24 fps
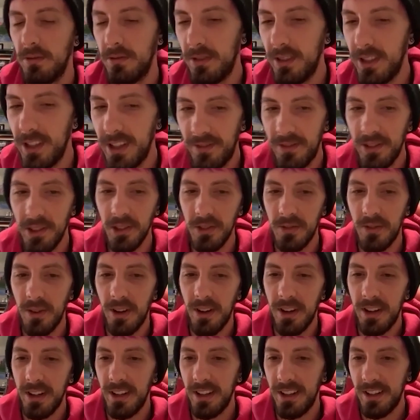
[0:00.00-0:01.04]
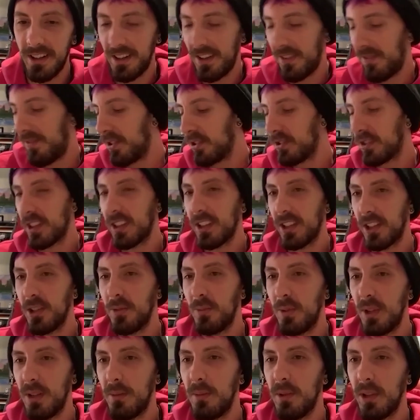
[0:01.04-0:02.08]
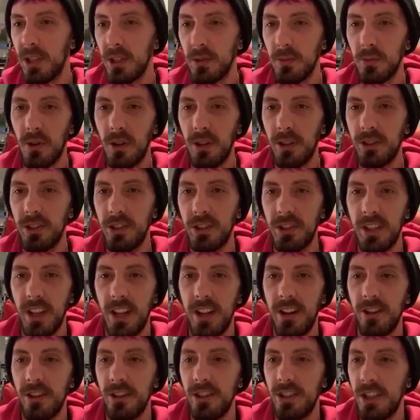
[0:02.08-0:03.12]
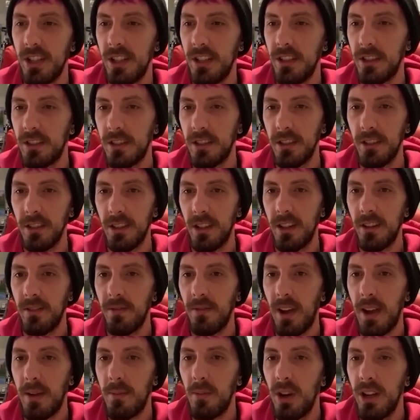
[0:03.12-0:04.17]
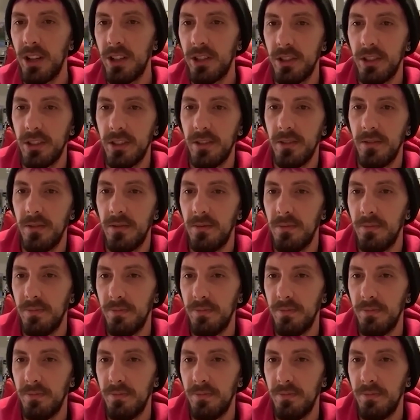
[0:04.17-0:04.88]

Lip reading: And it feels very, it feels like it could be, because we're all just energies, like vibrations of,